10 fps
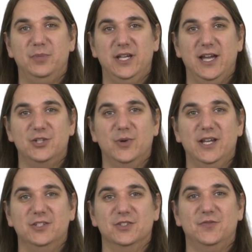pH
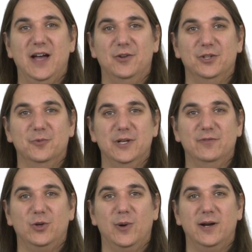ranges found in
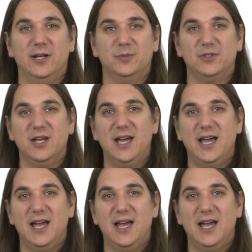reef aquariums,